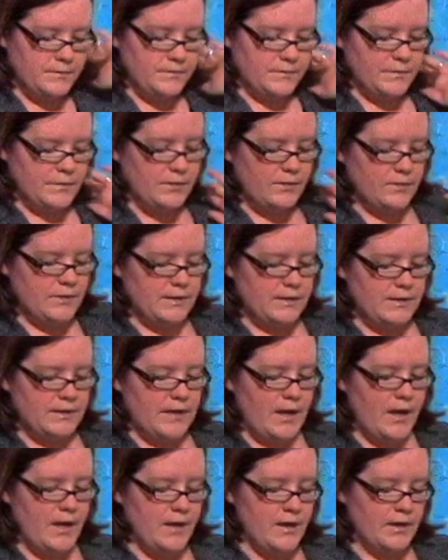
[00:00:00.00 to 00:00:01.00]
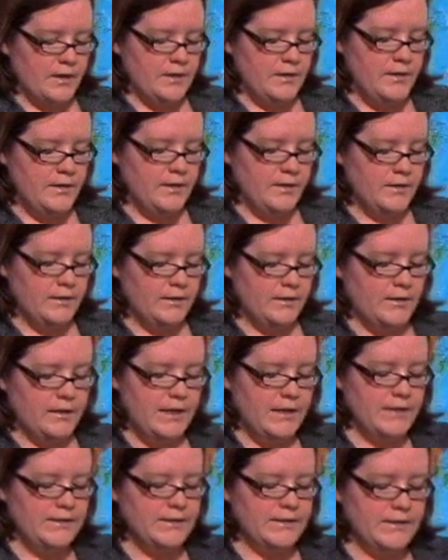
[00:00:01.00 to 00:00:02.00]
So the tongue
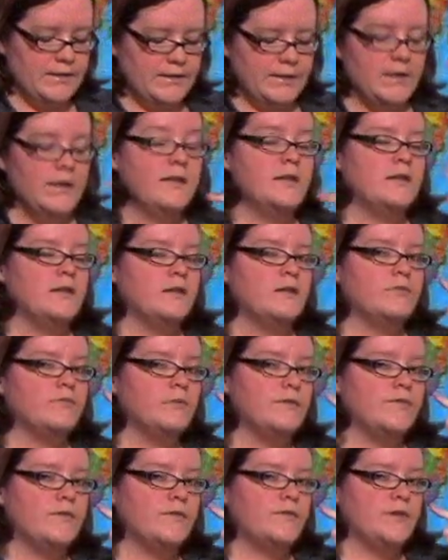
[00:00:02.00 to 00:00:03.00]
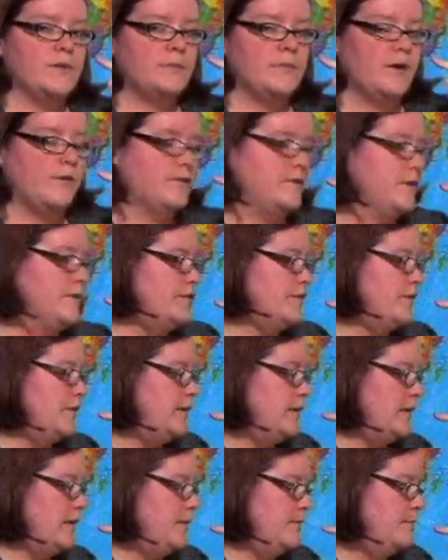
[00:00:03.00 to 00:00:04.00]
hits the roof of your mouth
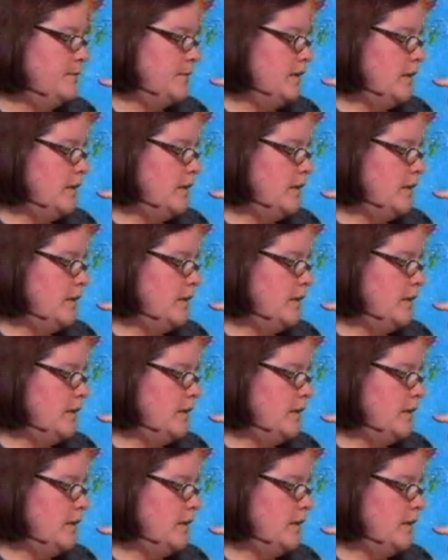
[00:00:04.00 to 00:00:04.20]
differently.